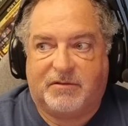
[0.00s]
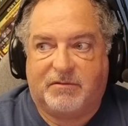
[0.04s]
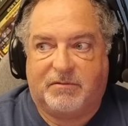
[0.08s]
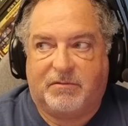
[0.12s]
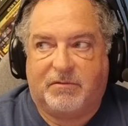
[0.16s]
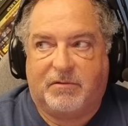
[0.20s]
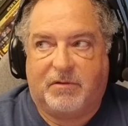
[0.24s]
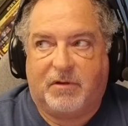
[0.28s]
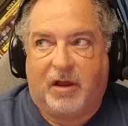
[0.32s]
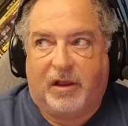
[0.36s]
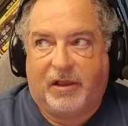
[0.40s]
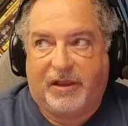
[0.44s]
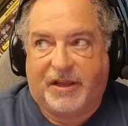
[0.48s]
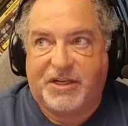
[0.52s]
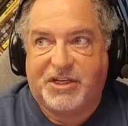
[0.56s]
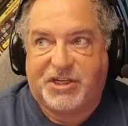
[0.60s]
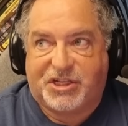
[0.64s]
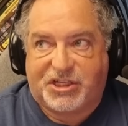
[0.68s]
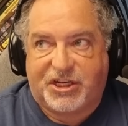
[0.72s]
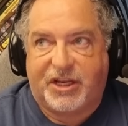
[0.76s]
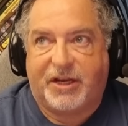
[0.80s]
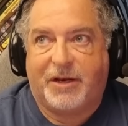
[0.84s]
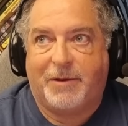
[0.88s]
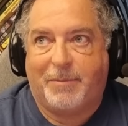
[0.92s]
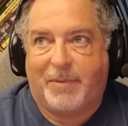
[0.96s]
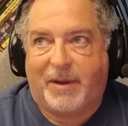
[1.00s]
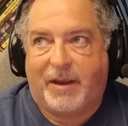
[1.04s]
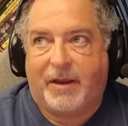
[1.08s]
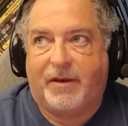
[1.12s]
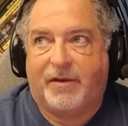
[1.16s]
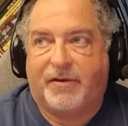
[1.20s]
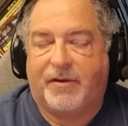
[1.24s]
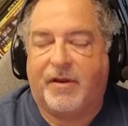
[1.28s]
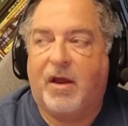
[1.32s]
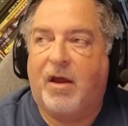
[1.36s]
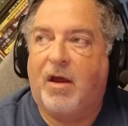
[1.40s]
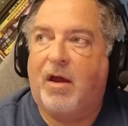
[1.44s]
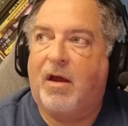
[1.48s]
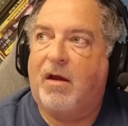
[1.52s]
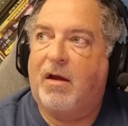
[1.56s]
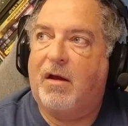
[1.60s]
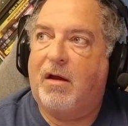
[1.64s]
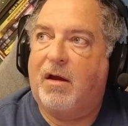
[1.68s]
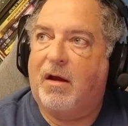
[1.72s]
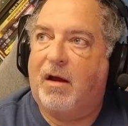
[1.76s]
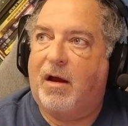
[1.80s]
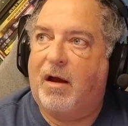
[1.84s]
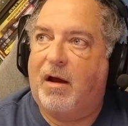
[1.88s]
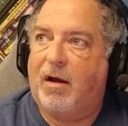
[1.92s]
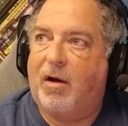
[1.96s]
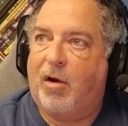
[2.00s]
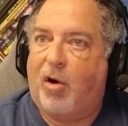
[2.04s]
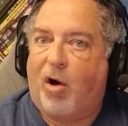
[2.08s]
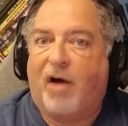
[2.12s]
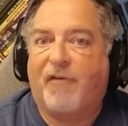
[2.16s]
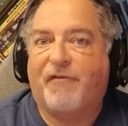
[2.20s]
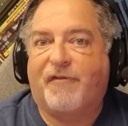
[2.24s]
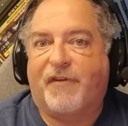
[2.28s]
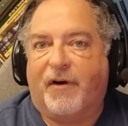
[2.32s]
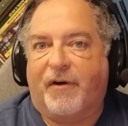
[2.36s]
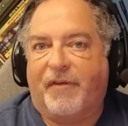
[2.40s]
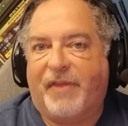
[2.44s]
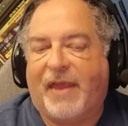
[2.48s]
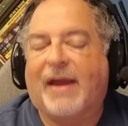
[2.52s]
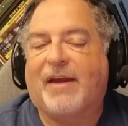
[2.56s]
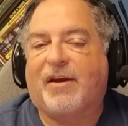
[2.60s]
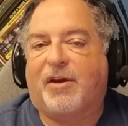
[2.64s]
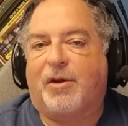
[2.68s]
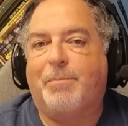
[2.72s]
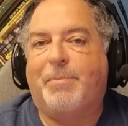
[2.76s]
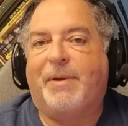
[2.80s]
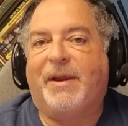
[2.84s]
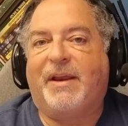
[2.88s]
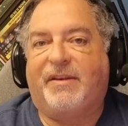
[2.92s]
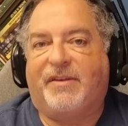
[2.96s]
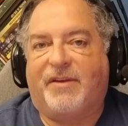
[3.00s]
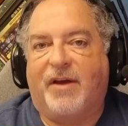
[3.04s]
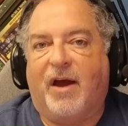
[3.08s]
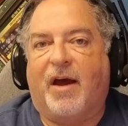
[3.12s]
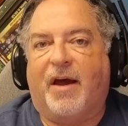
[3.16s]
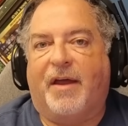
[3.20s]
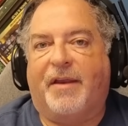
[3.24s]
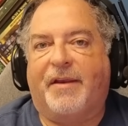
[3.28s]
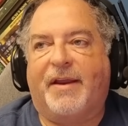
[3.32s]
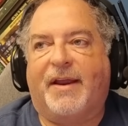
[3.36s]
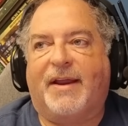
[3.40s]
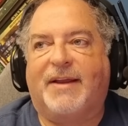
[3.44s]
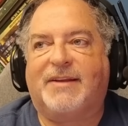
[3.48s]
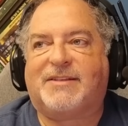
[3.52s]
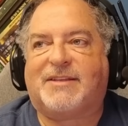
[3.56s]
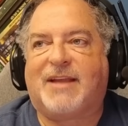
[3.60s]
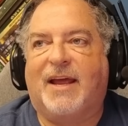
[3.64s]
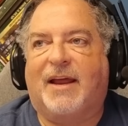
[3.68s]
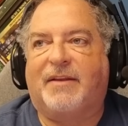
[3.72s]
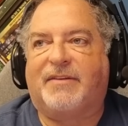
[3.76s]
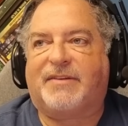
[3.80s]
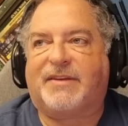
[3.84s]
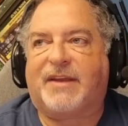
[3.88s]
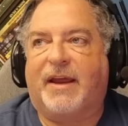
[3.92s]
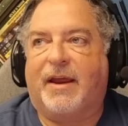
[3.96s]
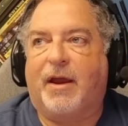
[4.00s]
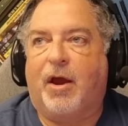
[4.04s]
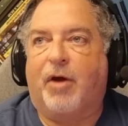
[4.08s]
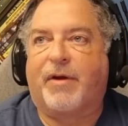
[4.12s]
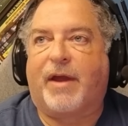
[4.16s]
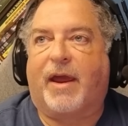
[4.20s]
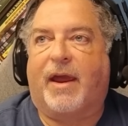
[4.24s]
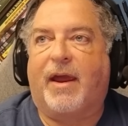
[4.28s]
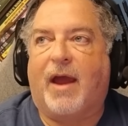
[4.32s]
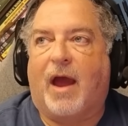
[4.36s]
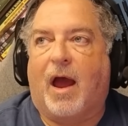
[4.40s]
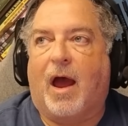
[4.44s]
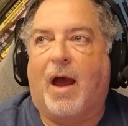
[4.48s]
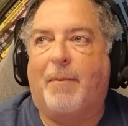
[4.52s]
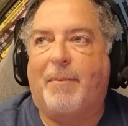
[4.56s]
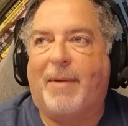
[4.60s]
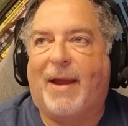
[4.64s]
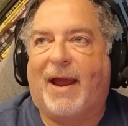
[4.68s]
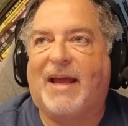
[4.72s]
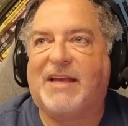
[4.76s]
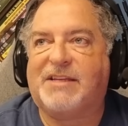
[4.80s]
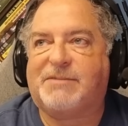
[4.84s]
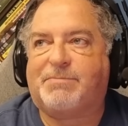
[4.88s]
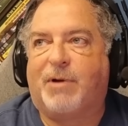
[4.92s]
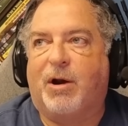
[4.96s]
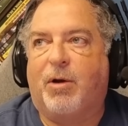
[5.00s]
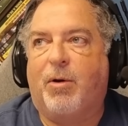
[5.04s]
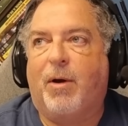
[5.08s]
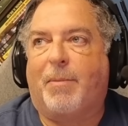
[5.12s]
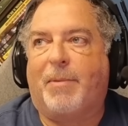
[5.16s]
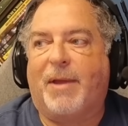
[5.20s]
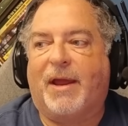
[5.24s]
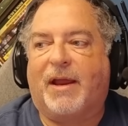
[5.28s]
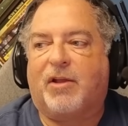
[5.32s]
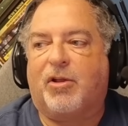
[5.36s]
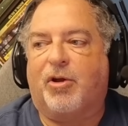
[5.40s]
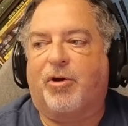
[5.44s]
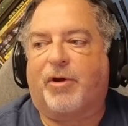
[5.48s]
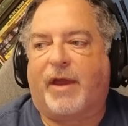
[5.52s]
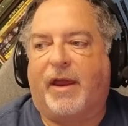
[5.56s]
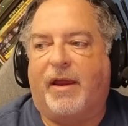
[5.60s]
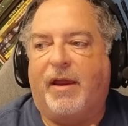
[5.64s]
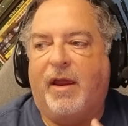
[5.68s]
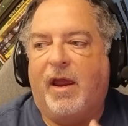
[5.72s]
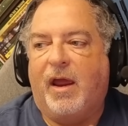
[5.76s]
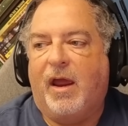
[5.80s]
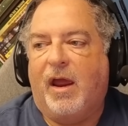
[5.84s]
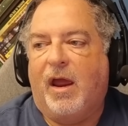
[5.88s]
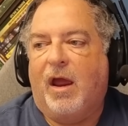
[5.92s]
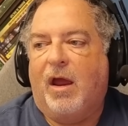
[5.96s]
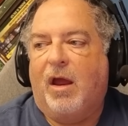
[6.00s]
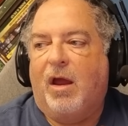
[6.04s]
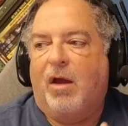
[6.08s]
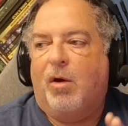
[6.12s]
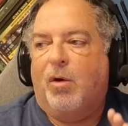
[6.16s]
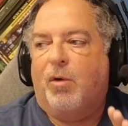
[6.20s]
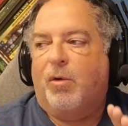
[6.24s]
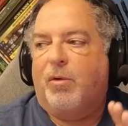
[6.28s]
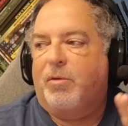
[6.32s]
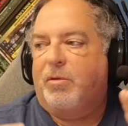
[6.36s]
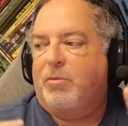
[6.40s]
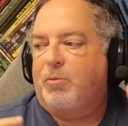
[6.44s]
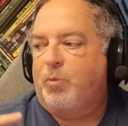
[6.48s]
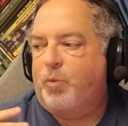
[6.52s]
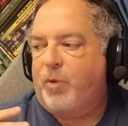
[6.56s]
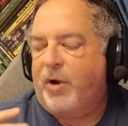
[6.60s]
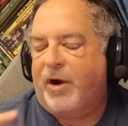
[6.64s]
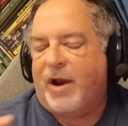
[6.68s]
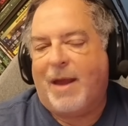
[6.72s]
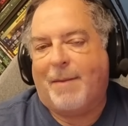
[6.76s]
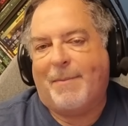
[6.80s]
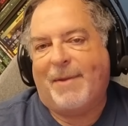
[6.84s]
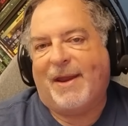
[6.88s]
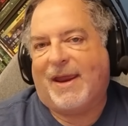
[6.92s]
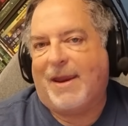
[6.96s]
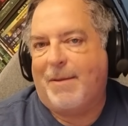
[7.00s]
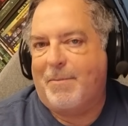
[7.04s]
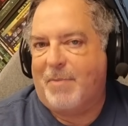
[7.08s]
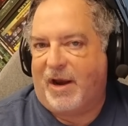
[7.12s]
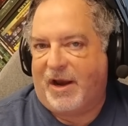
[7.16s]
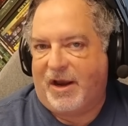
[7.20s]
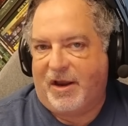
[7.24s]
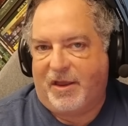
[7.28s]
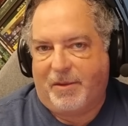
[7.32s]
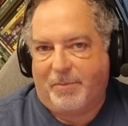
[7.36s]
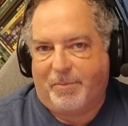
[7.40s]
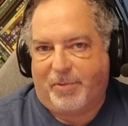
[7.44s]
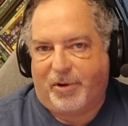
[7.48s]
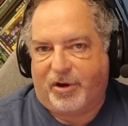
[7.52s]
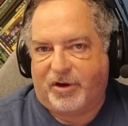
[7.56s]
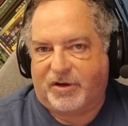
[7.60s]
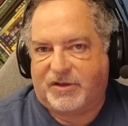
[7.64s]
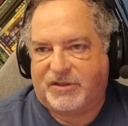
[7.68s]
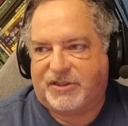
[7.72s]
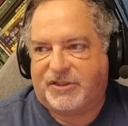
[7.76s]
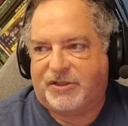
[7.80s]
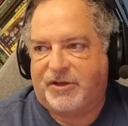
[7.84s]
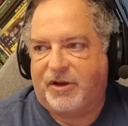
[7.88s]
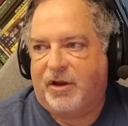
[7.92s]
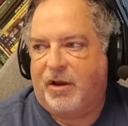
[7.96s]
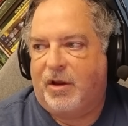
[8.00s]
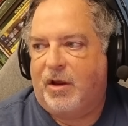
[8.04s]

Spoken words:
a legitimate offer that could be done, is that say, okay, I'm Hasbro. I'm like, okay, we're not making money in the books.